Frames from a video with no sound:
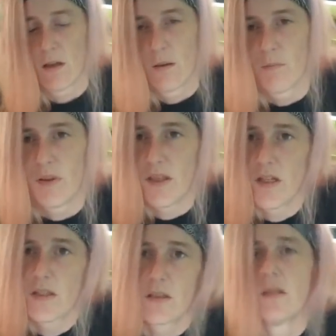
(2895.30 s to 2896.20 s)
But
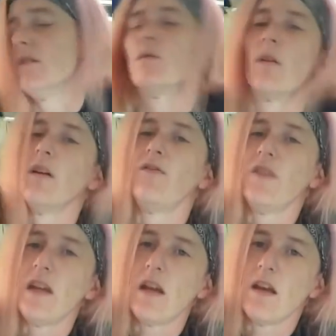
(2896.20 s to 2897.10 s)
this is what I
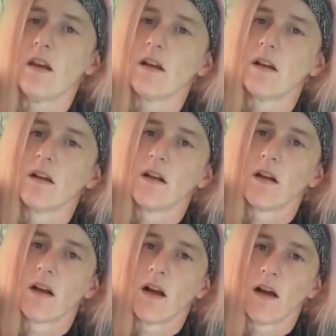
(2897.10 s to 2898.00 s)
feed,
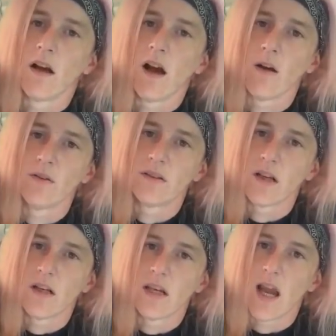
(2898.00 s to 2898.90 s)
I would
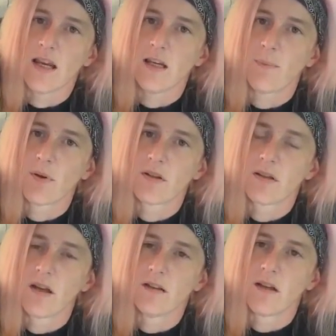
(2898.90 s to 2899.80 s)
say
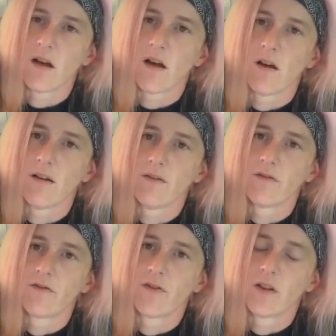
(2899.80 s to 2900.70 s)
90% of